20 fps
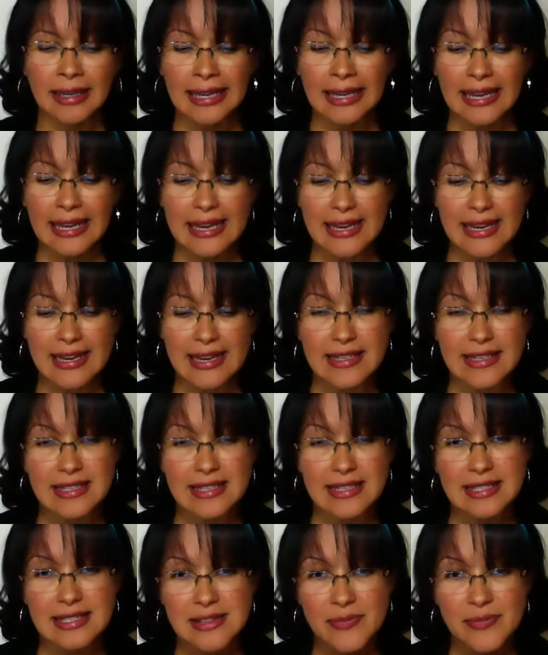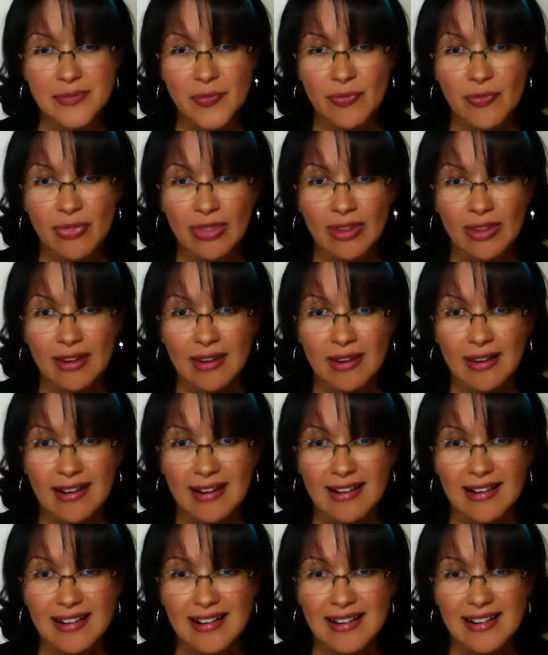is
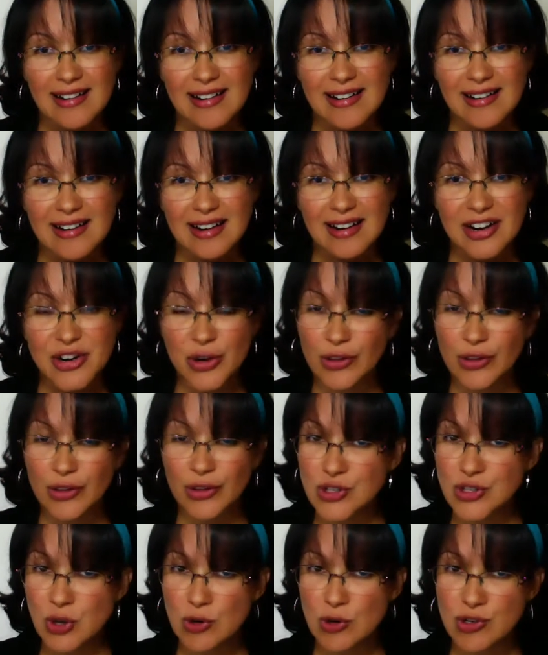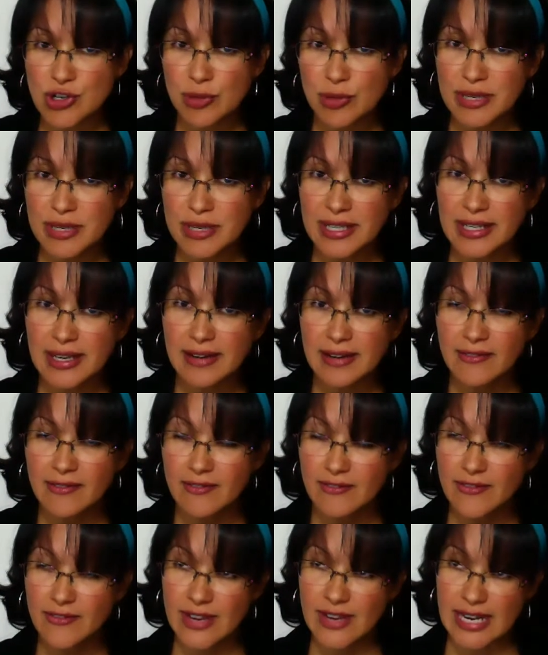another social media
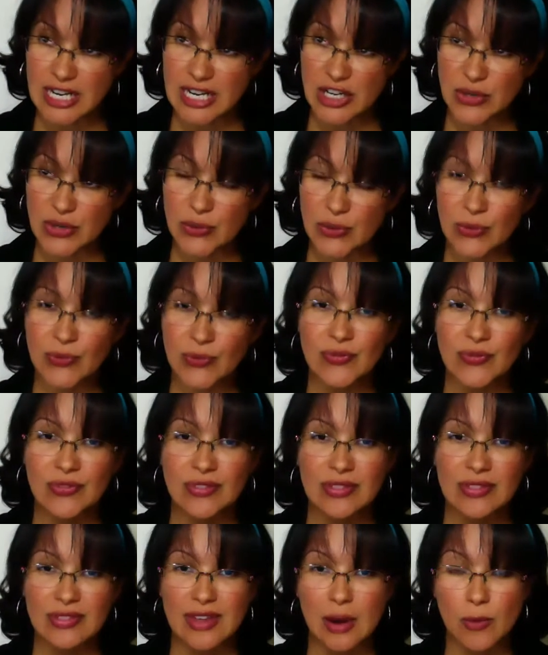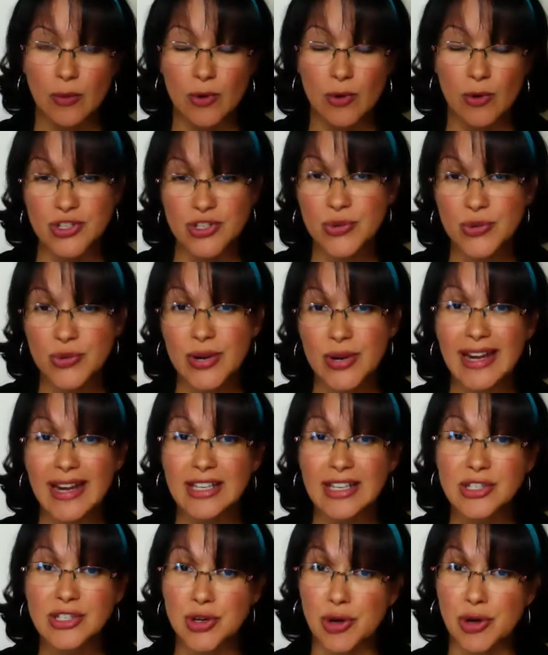venue that was created
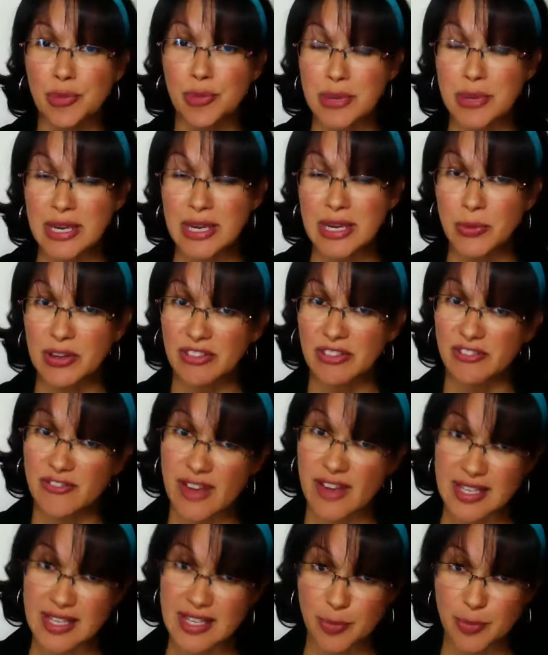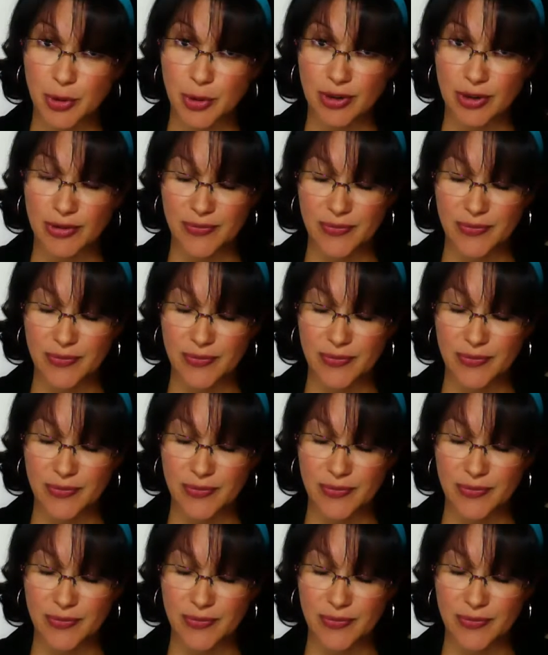to compete with Facebook.